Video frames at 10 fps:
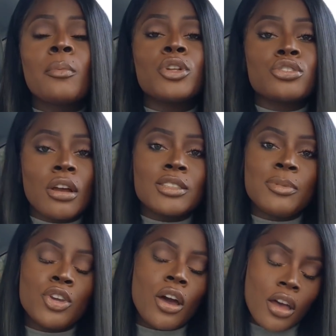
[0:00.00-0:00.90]
But trust
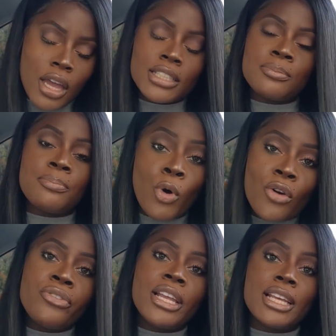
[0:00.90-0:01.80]
me, you're hurting
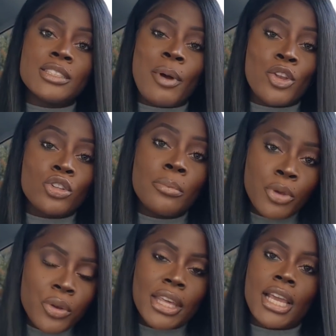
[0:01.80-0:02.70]
more feelings by not
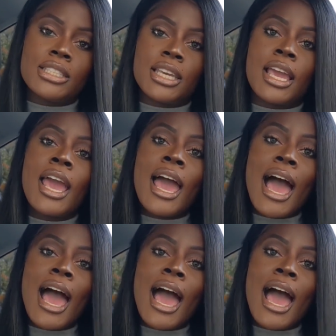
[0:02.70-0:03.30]
communicating